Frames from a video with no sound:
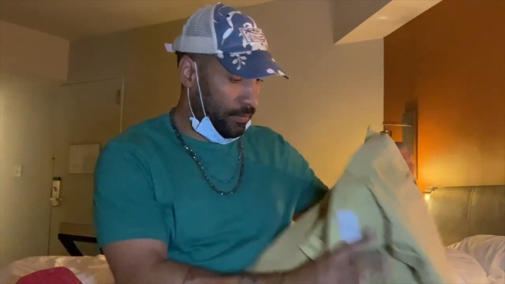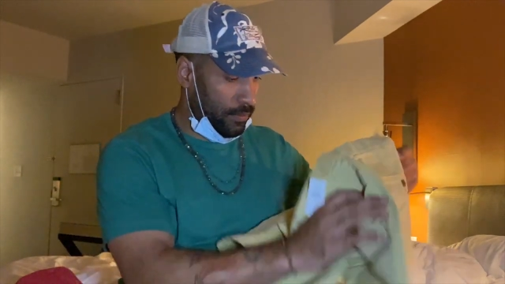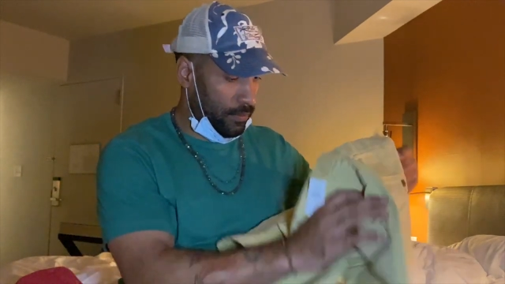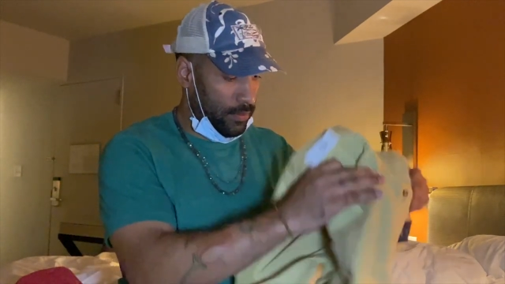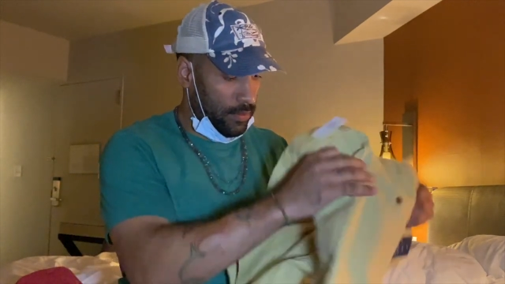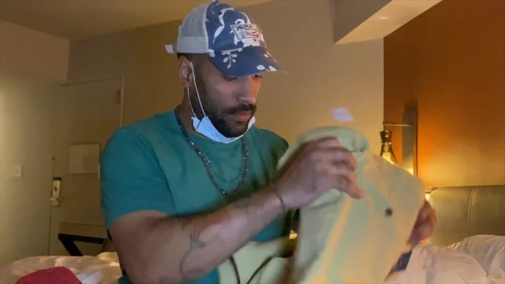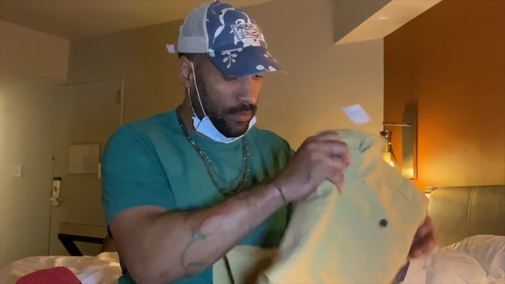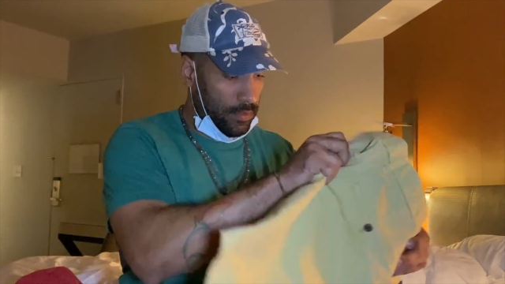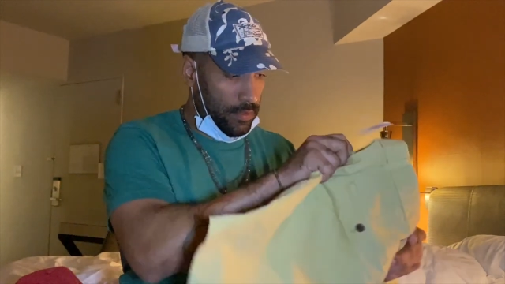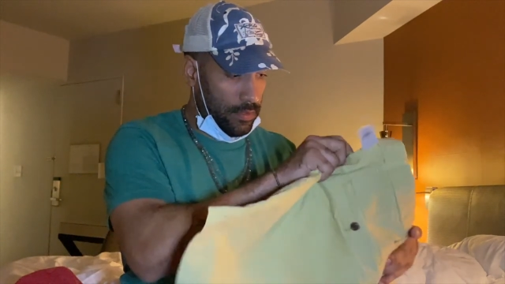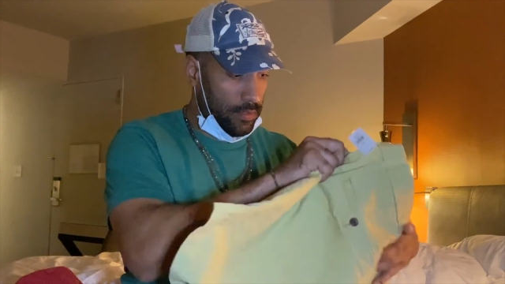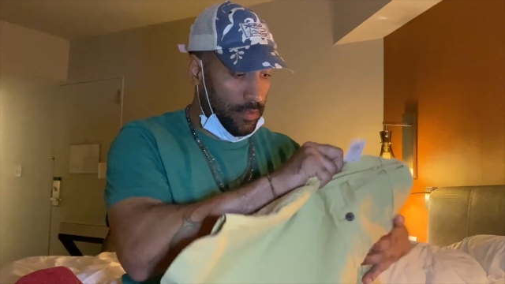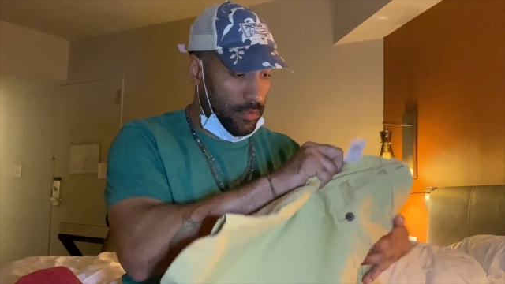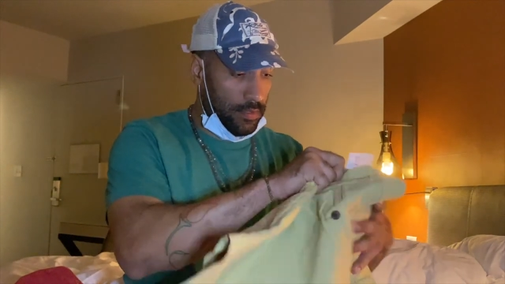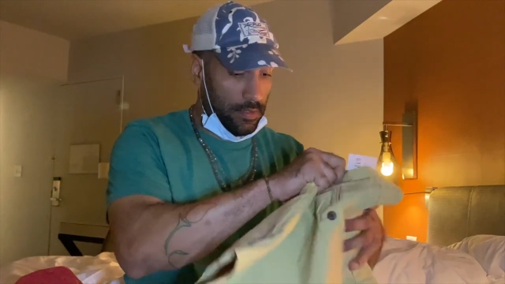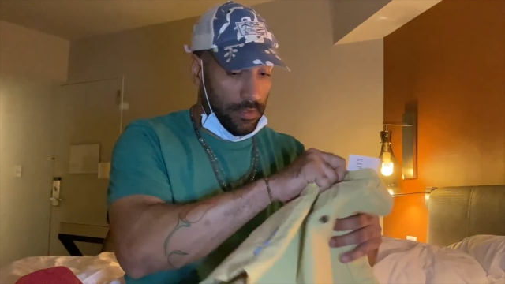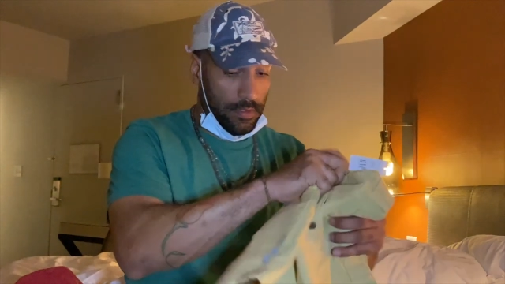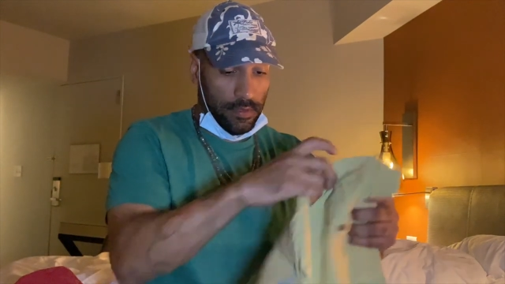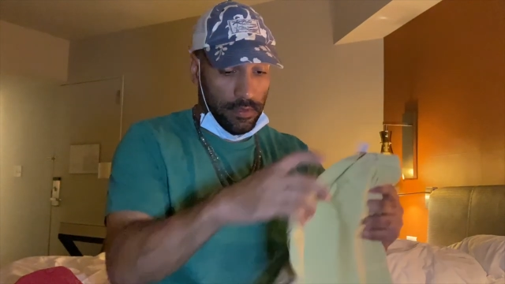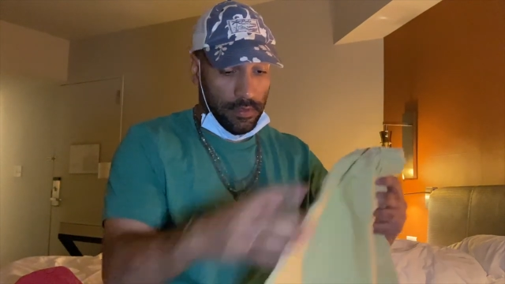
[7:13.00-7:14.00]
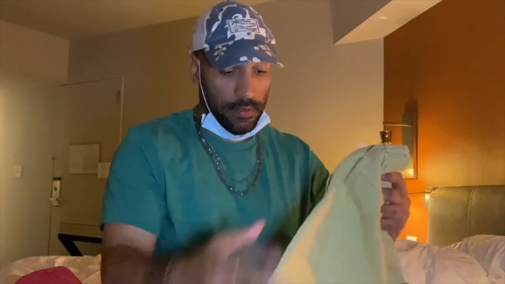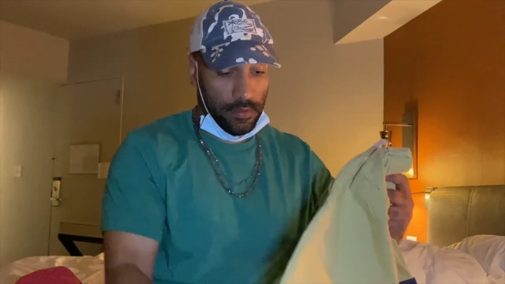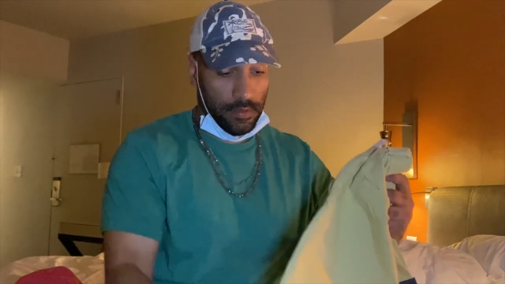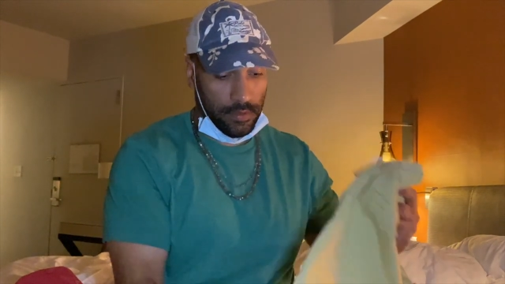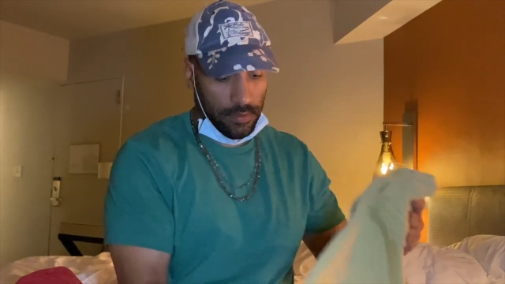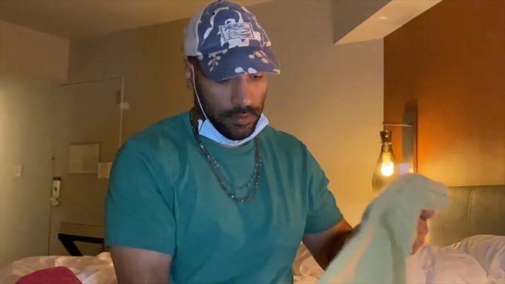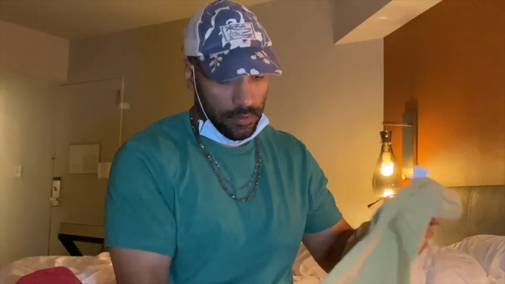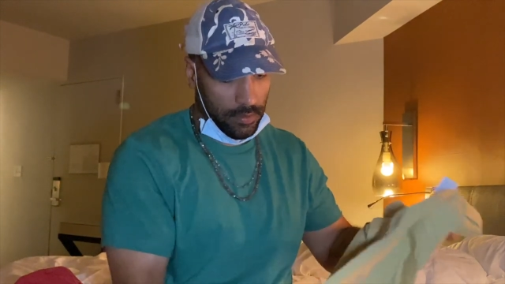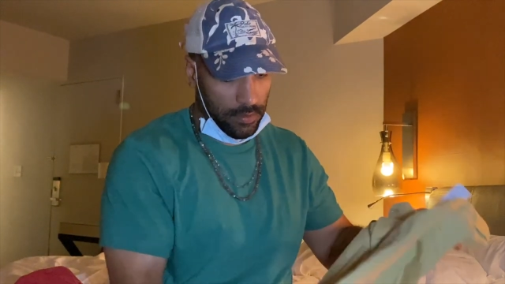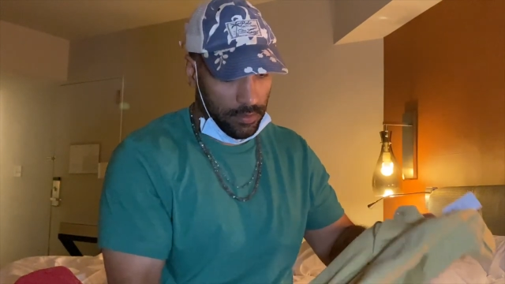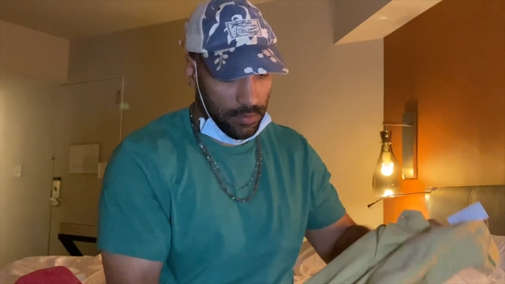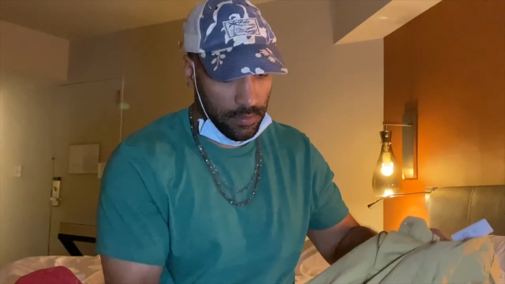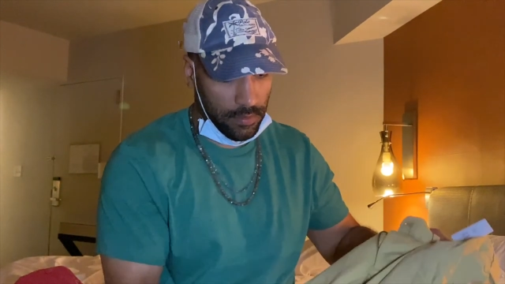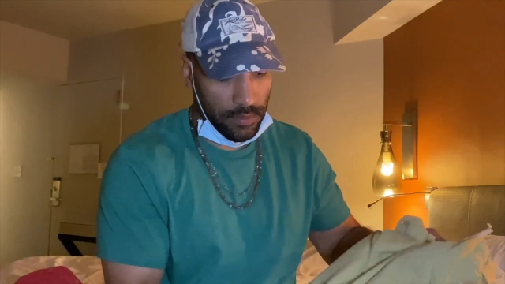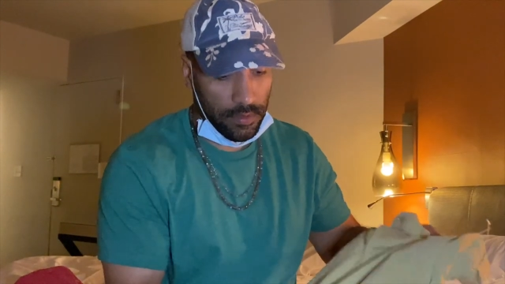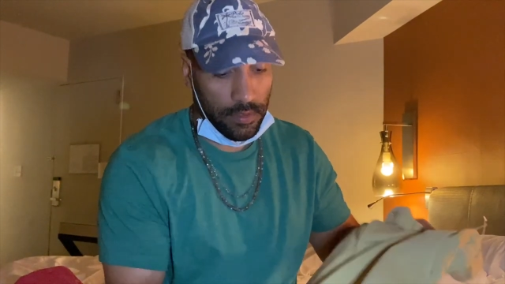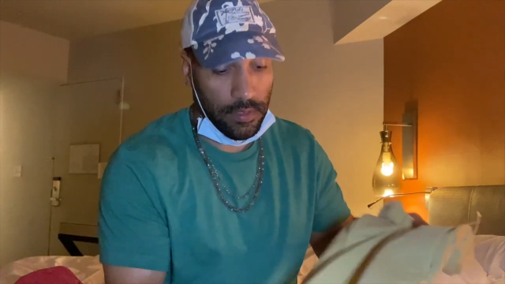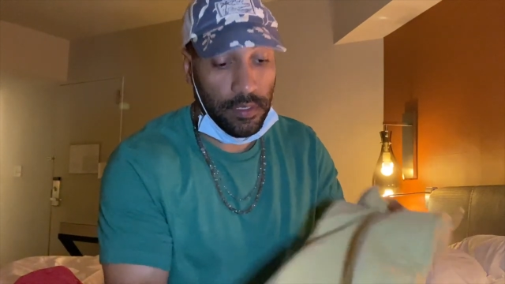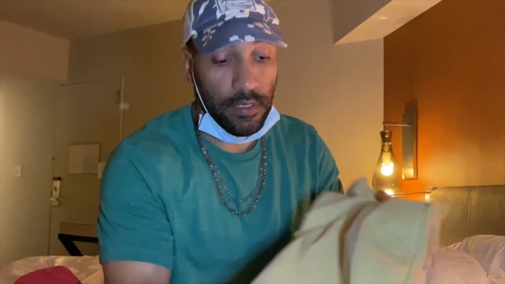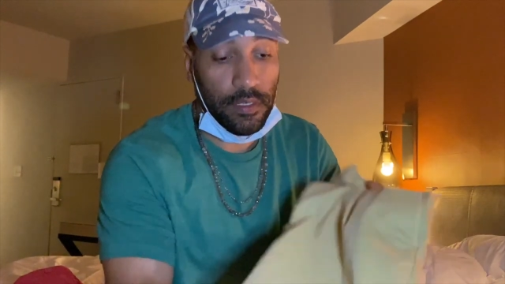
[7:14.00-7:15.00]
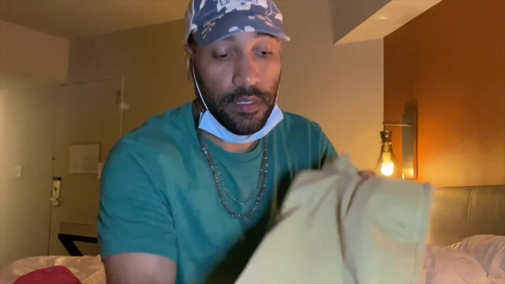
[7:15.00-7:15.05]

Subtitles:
Nobody speaks.